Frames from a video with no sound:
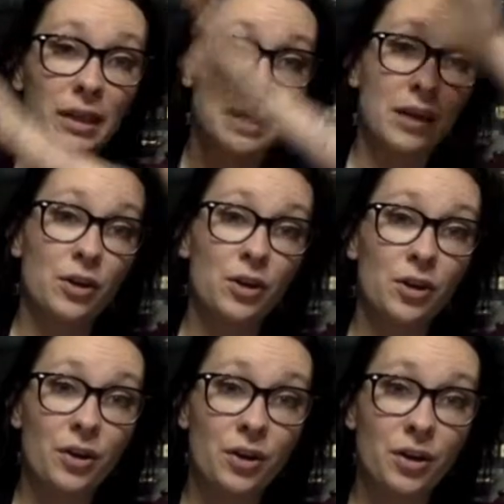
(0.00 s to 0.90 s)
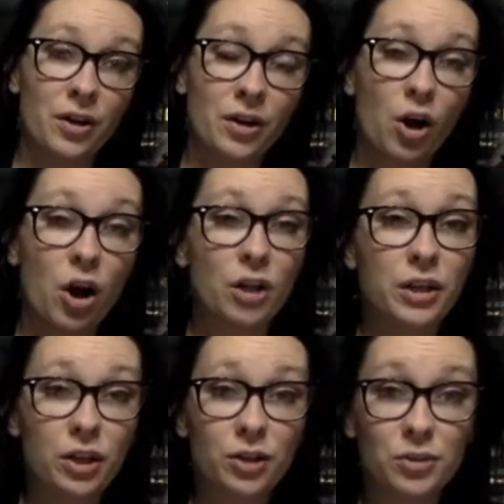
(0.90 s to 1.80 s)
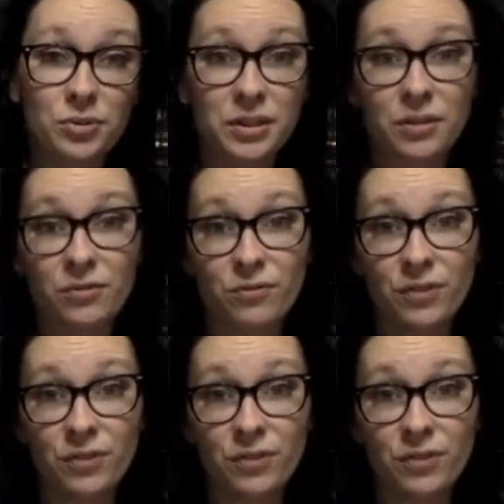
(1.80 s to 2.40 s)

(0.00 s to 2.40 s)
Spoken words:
year all-inclusive